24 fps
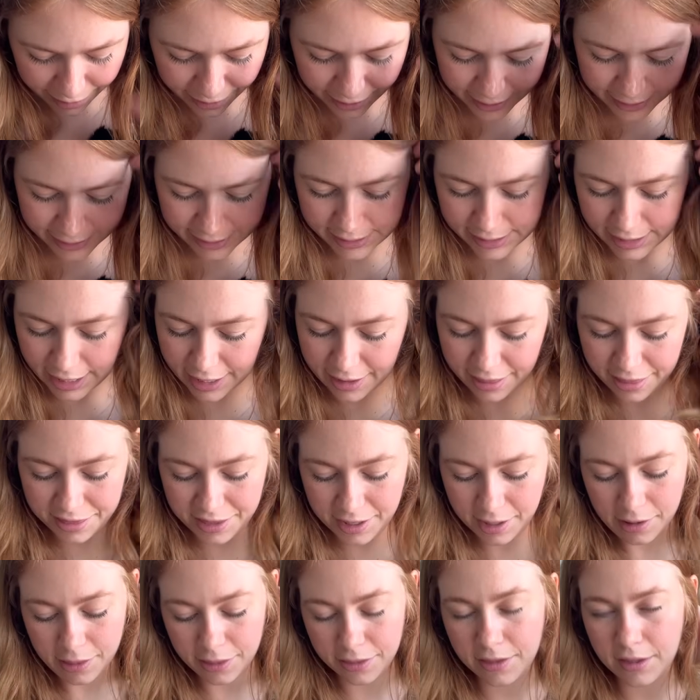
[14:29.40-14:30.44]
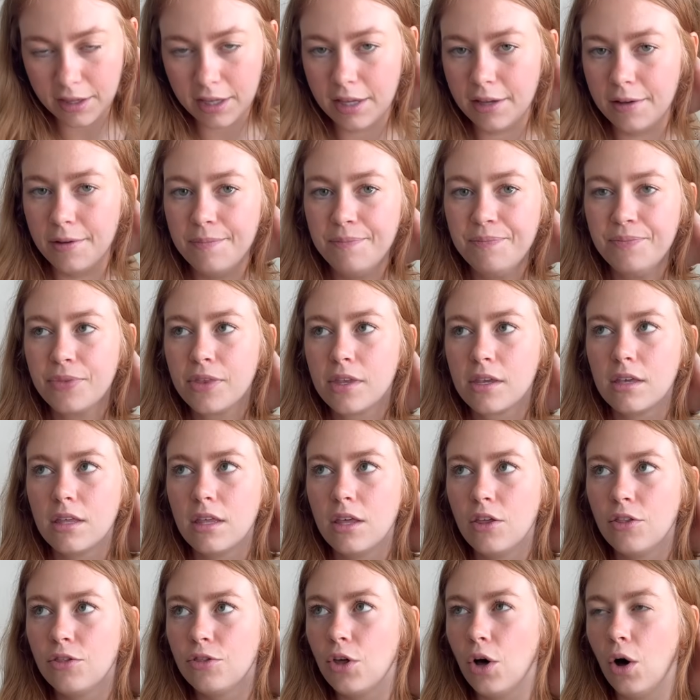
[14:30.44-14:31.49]
this, I think
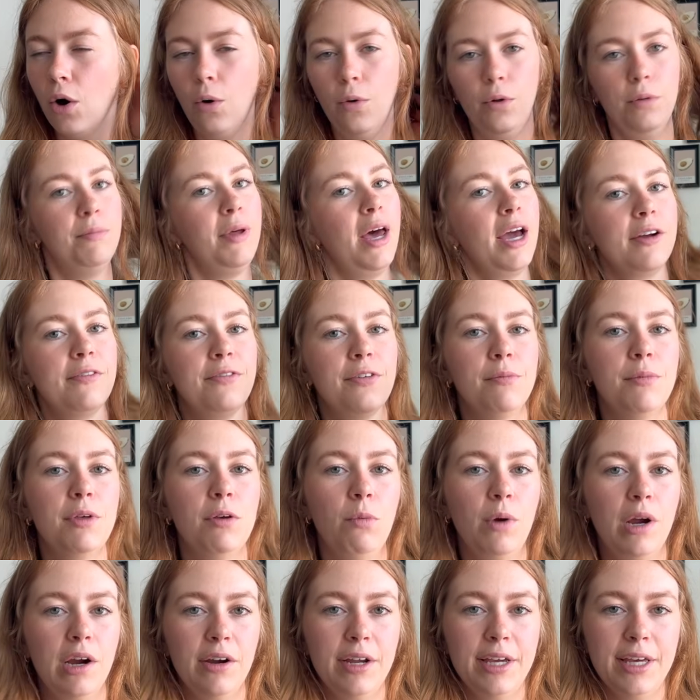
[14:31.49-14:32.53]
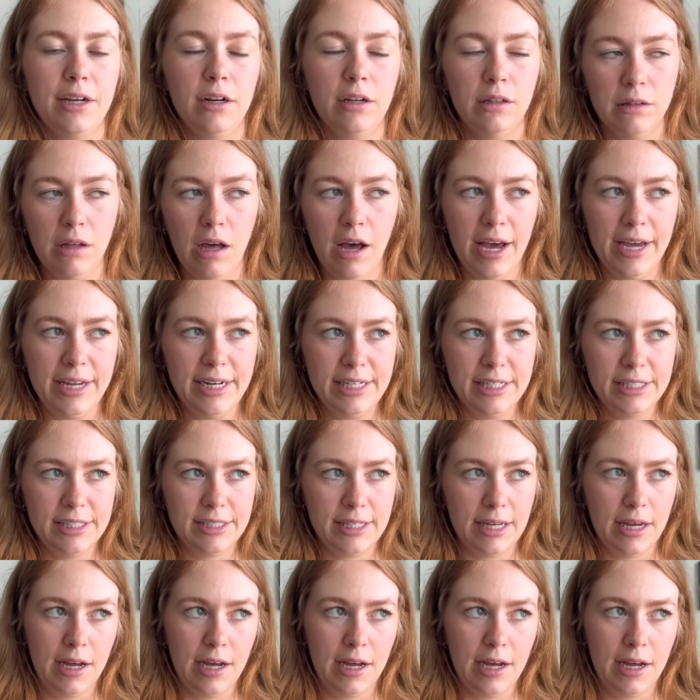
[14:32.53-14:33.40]
the holdback for me wearing it a lot is